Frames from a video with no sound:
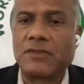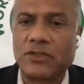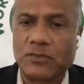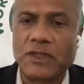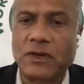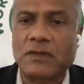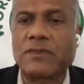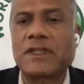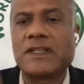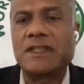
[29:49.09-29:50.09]
which we
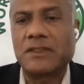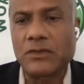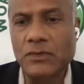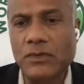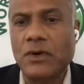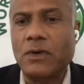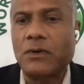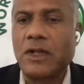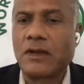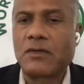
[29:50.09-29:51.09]
thought were easy to
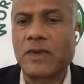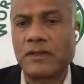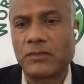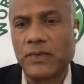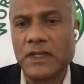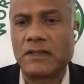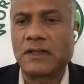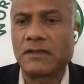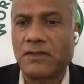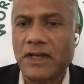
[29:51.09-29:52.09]
grow, were the wheat
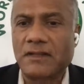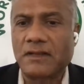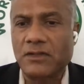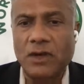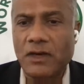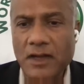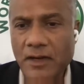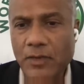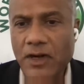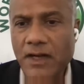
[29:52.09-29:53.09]
and the rice, and it's all
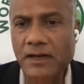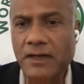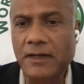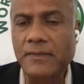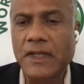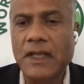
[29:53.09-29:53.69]
carbohydrate.